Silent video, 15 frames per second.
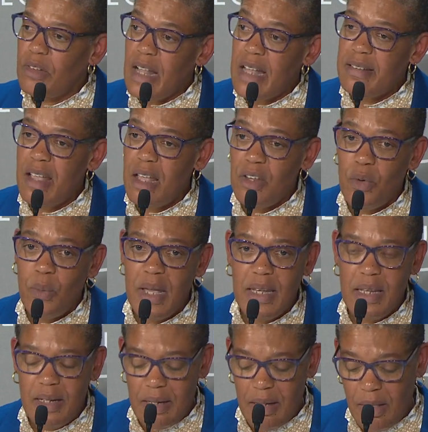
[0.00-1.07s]

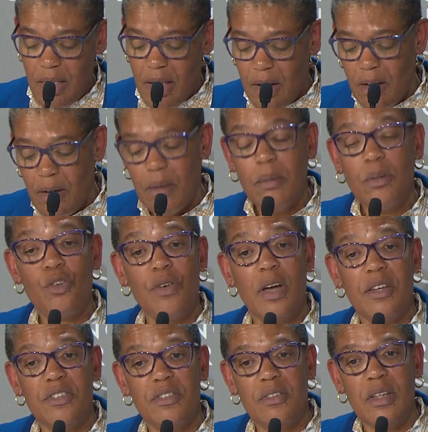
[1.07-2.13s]
attenuated their
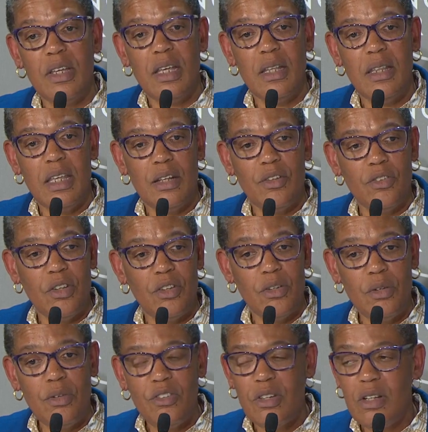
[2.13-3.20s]
trust in the
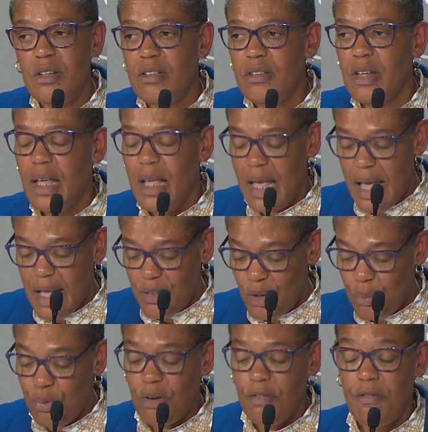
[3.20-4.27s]
institutions and the
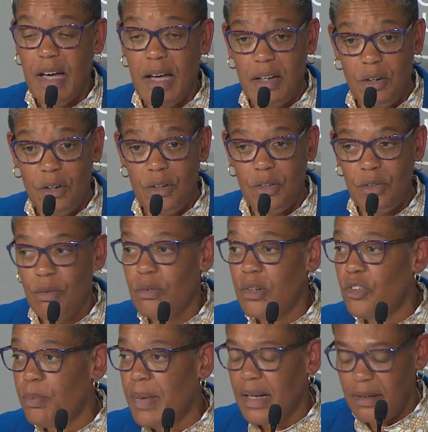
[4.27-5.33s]
providers,
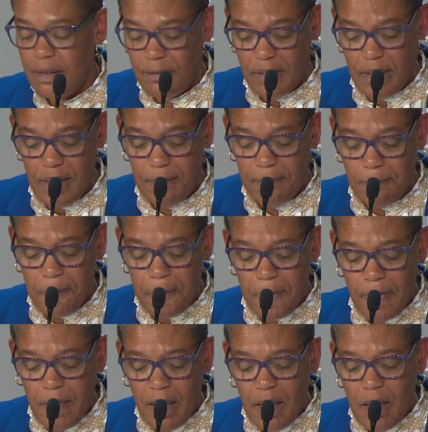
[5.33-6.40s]
respectively.
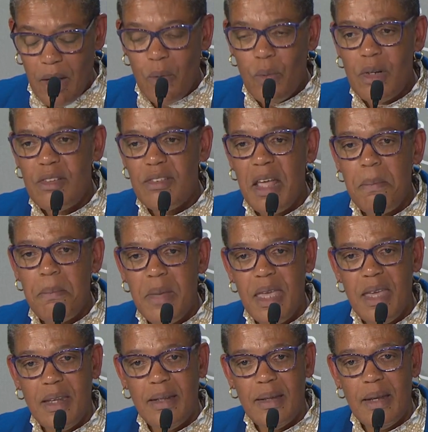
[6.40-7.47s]
What does that
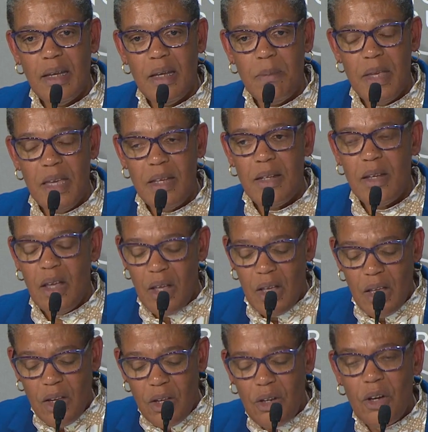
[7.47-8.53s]
mean? I mean,
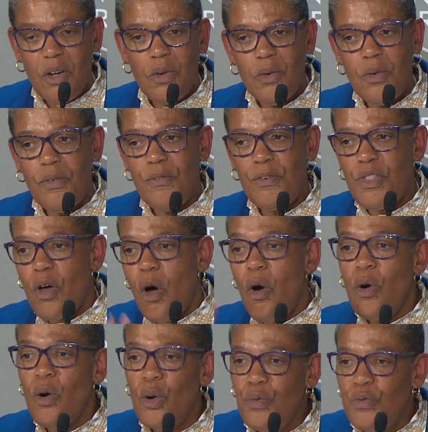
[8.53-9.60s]
for the
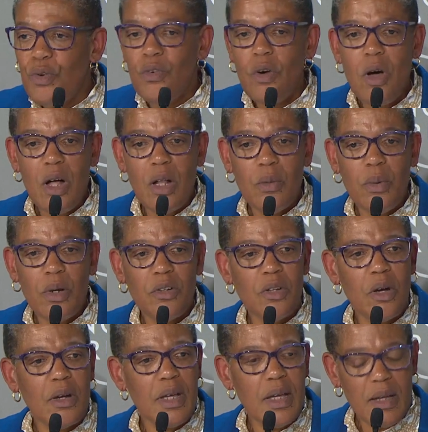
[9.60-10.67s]
overall, we're
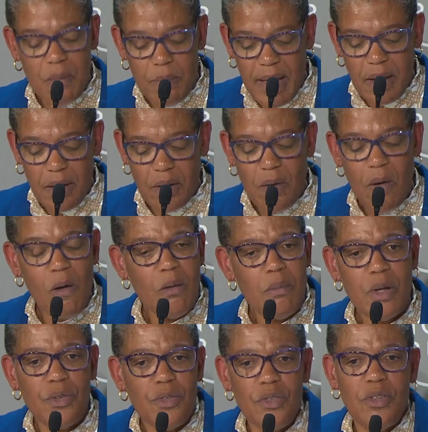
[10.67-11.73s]
talking about an
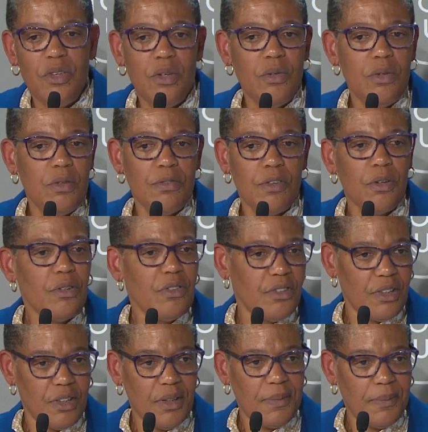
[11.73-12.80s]
almost
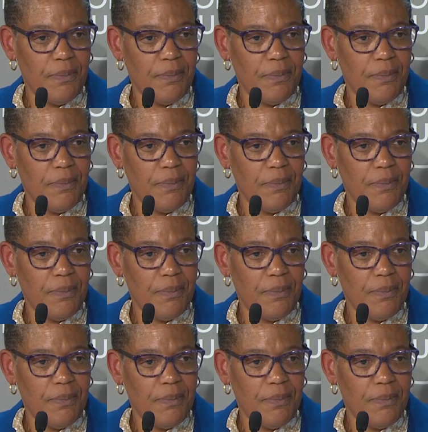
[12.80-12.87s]
universal,